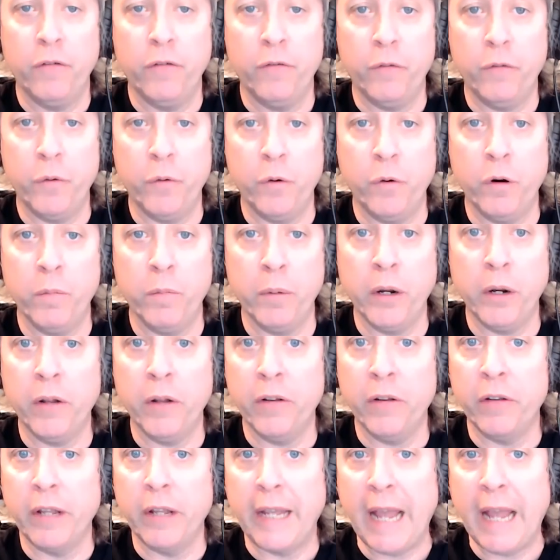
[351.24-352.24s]
4. But
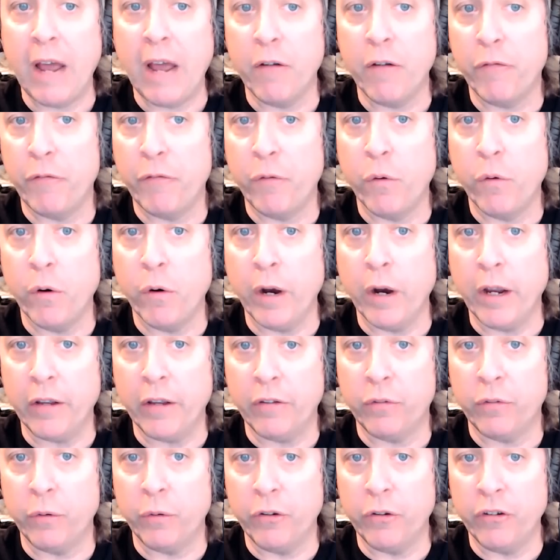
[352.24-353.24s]
on count 4, I
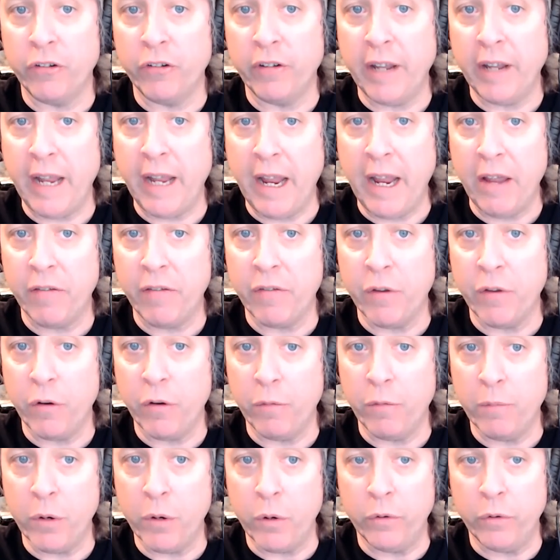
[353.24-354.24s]
switch into 8th
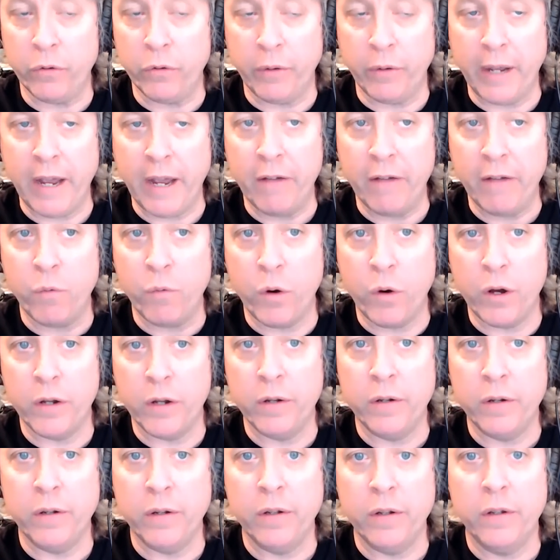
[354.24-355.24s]
note mode. So I have
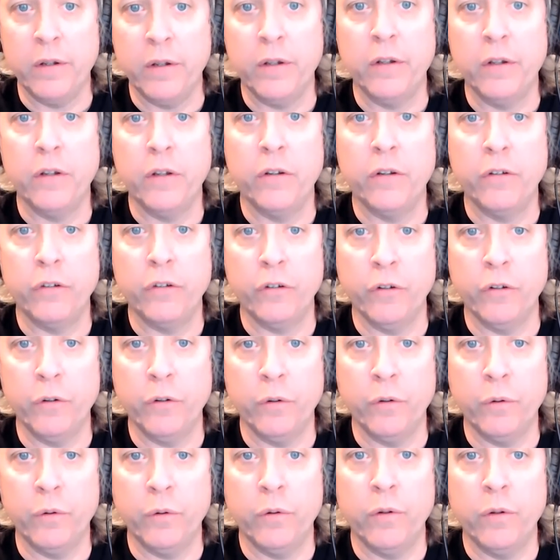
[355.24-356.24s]
1,
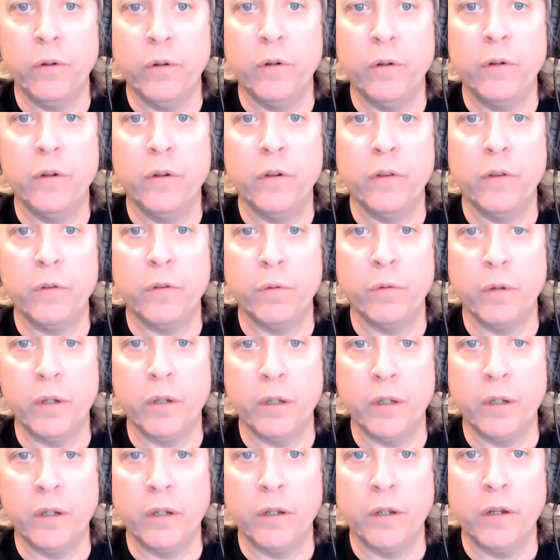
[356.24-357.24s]
2,
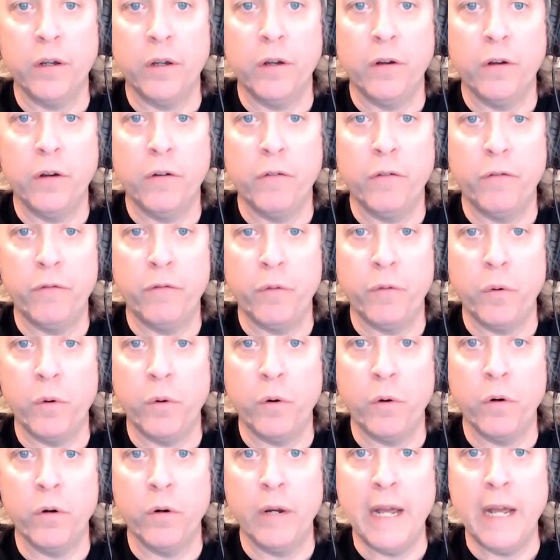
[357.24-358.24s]
3,
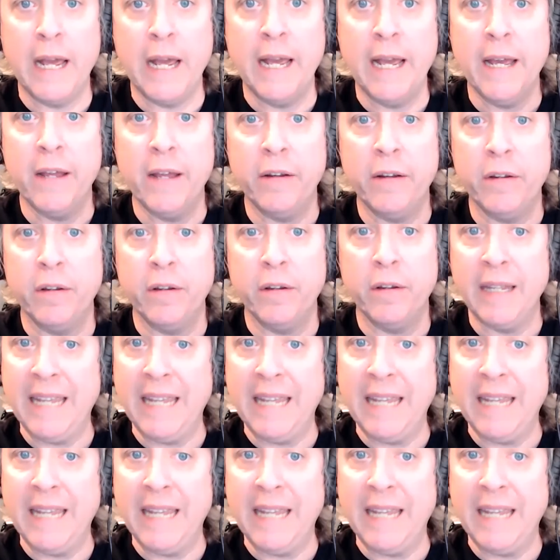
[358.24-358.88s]
4, and.